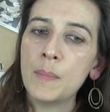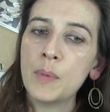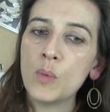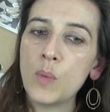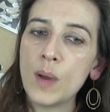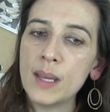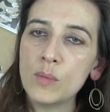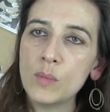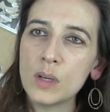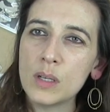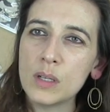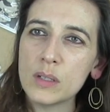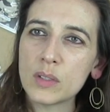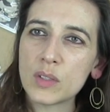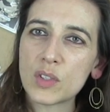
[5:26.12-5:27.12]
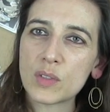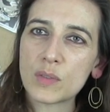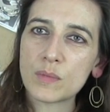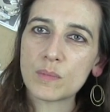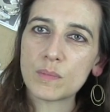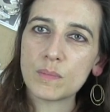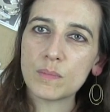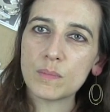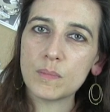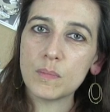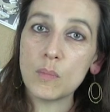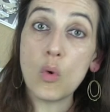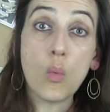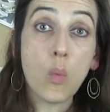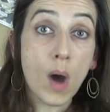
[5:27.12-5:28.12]
But when one looks
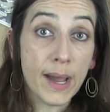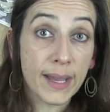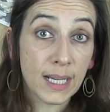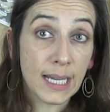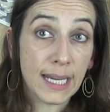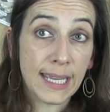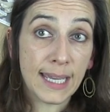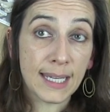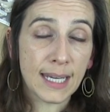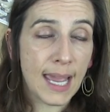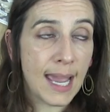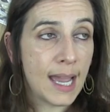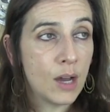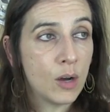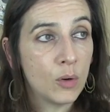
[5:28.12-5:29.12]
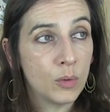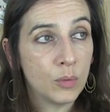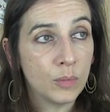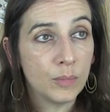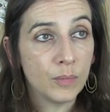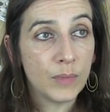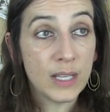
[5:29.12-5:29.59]
more widely at how